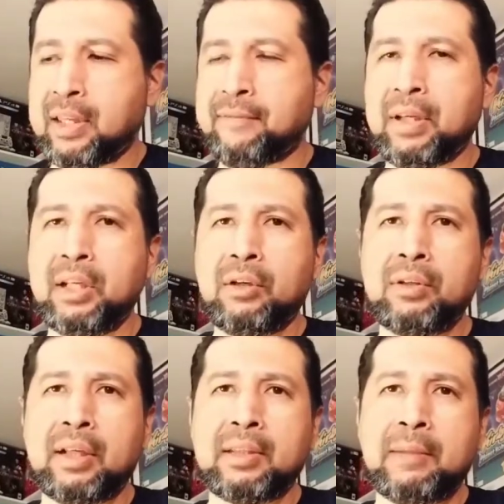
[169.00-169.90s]

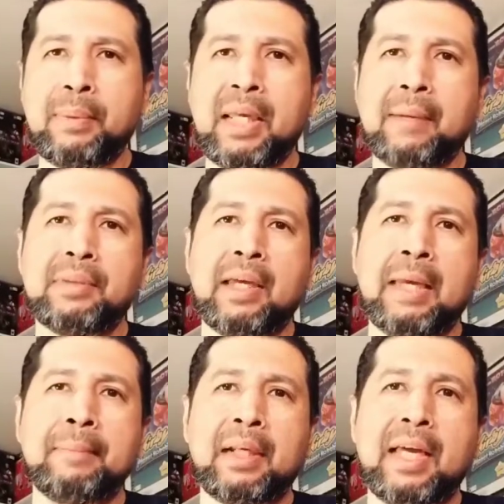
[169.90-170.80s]
video, I did pick up the
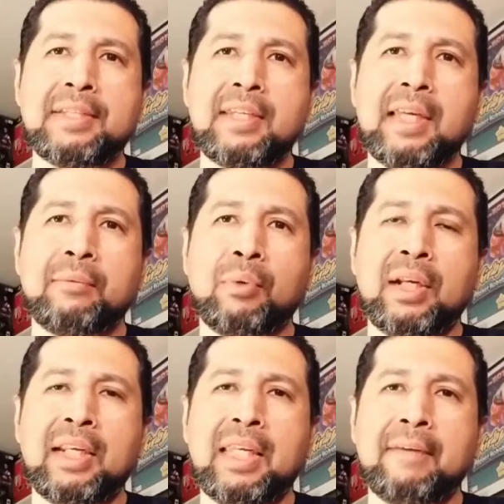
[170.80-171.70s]
M Classic and
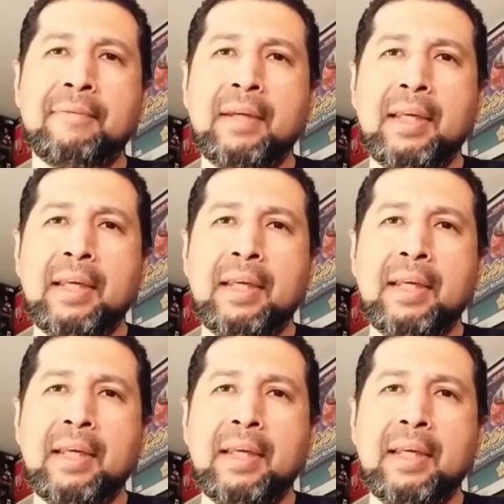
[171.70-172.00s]
wanted to give